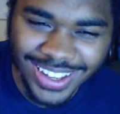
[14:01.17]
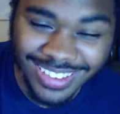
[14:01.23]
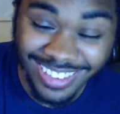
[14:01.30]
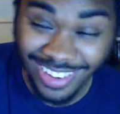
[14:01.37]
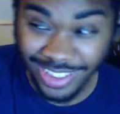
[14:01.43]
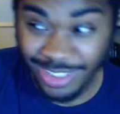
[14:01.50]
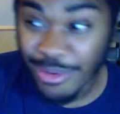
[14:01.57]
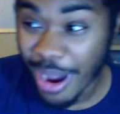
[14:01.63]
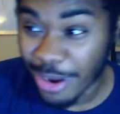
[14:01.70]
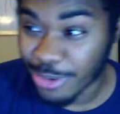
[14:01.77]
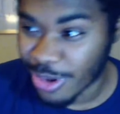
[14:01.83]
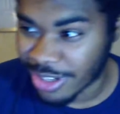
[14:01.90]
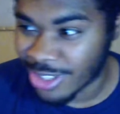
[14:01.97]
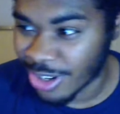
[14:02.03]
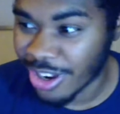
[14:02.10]
Well, she might as
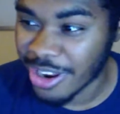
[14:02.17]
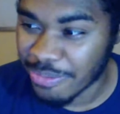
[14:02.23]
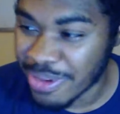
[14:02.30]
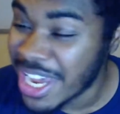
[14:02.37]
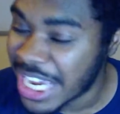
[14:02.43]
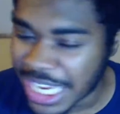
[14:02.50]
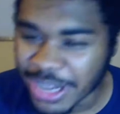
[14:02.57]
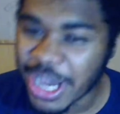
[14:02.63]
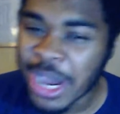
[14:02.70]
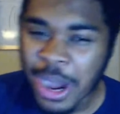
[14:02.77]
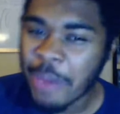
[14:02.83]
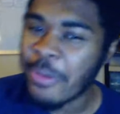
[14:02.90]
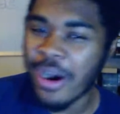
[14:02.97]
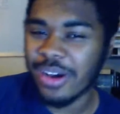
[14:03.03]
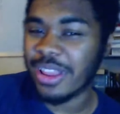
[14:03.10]
well suck at the peak,
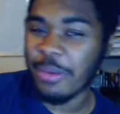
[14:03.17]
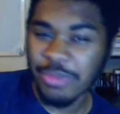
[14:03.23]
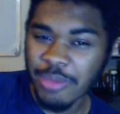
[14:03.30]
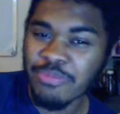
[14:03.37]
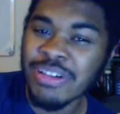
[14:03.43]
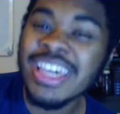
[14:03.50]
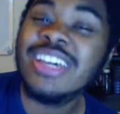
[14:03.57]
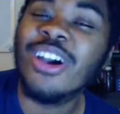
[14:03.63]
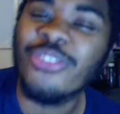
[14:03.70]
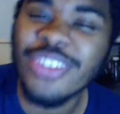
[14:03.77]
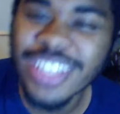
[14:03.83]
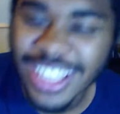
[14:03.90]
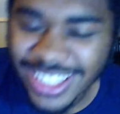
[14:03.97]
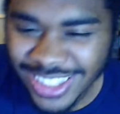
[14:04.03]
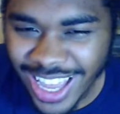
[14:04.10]
but the peak of
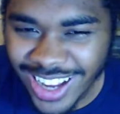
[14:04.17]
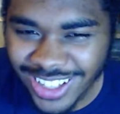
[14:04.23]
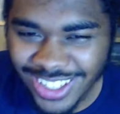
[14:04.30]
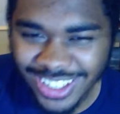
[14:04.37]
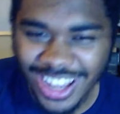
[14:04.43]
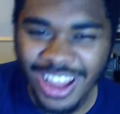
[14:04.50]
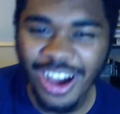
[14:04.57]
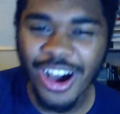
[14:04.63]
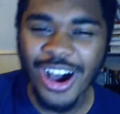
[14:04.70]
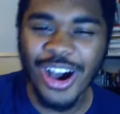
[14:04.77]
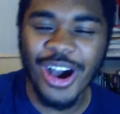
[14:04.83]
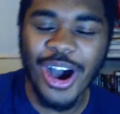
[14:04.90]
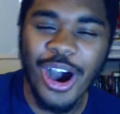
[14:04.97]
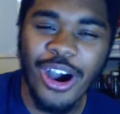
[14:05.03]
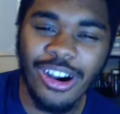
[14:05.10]
his extension,
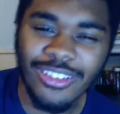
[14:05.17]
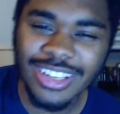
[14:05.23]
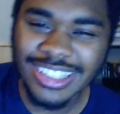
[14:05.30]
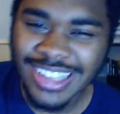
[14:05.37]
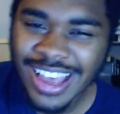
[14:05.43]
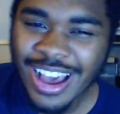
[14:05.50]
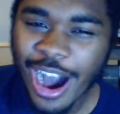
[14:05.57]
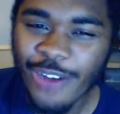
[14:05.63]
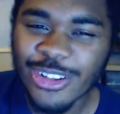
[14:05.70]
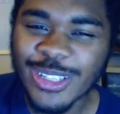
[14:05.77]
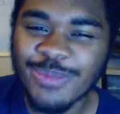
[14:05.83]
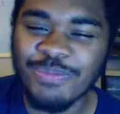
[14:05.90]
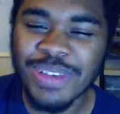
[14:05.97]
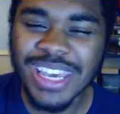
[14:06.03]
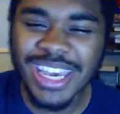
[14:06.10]
of his
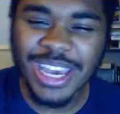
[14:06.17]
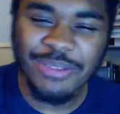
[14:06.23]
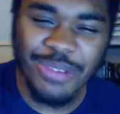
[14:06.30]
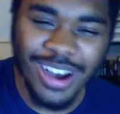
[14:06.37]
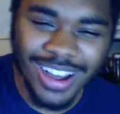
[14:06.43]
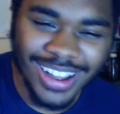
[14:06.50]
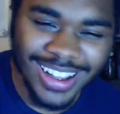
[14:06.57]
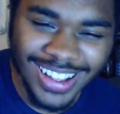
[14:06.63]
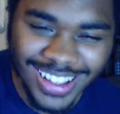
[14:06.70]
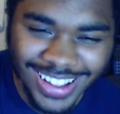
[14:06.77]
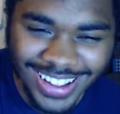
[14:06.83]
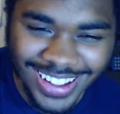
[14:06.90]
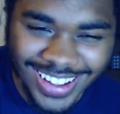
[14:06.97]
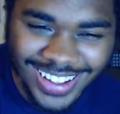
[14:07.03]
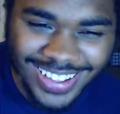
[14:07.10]
being. But
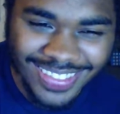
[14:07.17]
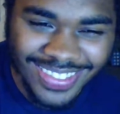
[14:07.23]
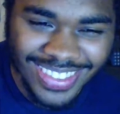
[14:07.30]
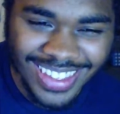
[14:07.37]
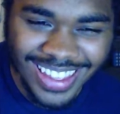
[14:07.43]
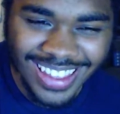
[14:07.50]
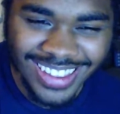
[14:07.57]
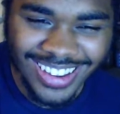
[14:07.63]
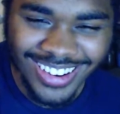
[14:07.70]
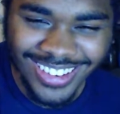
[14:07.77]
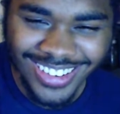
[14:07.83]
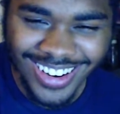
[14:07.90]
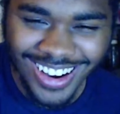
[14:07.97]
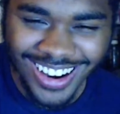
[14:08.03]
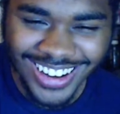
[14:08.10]
you
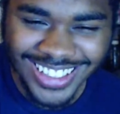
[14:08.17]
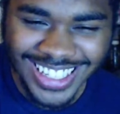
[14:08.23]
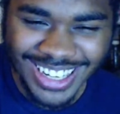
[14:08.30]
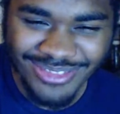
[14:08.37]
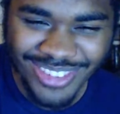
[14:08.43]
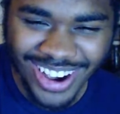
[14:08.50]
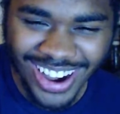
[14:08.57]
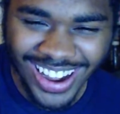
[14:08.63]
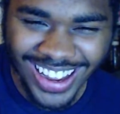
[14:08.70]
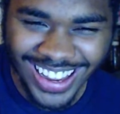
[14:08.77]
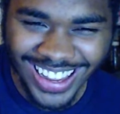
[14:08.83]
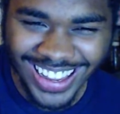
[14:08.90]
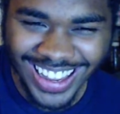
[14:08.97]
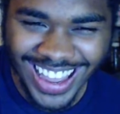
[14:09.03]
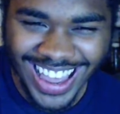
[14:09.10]
naughty
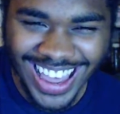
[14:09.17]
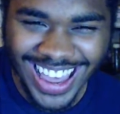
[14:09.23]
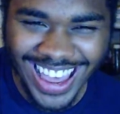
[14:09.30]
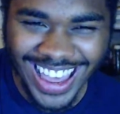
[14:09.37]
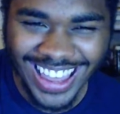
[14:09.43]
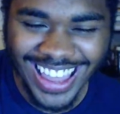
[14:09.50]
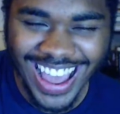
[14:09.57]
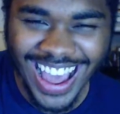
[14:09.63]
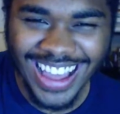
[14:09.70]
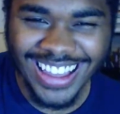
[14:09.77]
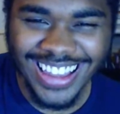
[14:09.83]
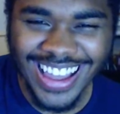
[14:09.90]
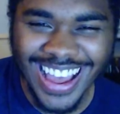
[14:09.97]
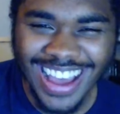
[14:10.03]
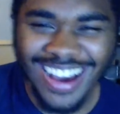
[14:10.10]
boy, hey,
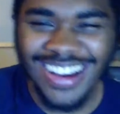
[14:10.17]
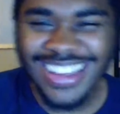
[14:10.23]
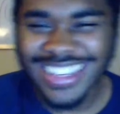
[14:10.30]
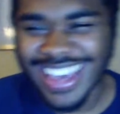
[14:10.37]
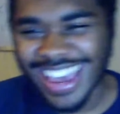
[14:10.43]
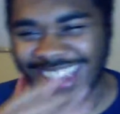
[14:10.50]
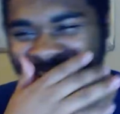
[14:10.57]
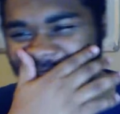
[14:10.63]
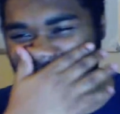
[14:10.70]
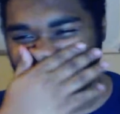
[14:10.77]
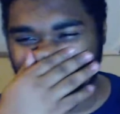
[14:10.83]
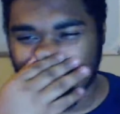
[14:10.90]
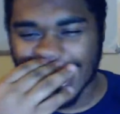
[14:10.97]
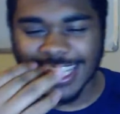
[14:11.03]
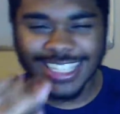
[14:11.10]
yeah, okay,
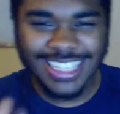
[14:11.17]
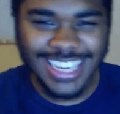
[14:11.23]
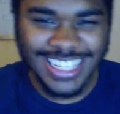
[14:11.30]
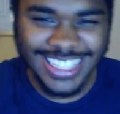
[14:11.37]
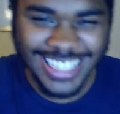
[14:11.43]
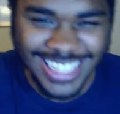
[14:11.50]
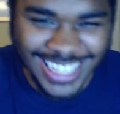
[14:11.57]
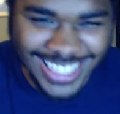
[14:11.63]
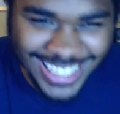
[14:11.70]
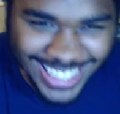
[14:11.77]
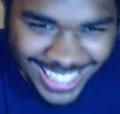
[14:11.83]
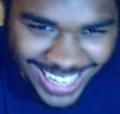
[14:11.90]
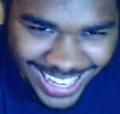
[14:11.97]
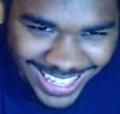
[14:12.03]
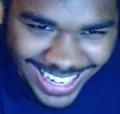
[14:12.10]
kids,
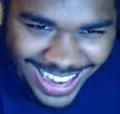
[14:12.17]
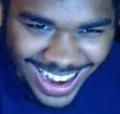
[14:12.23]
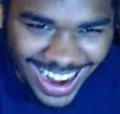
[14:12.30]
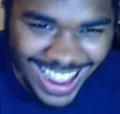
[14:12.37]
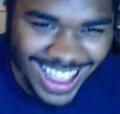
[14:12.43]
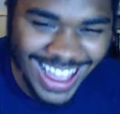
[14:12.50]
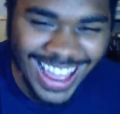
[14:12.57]
eh?